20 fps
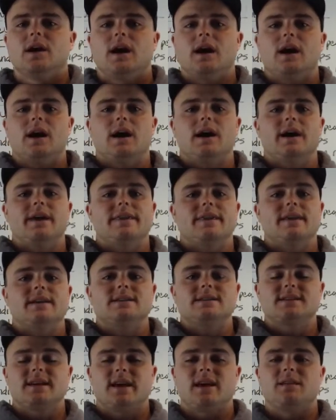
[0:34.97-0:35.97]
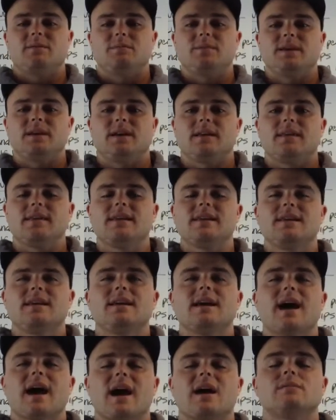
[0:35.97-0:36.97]
and then 10 being
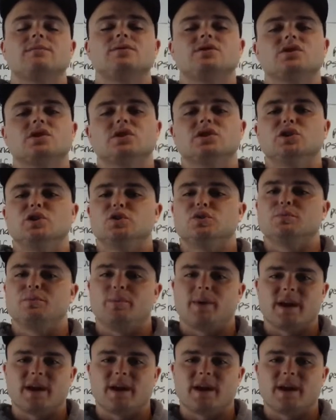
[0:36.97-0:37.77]
the absolute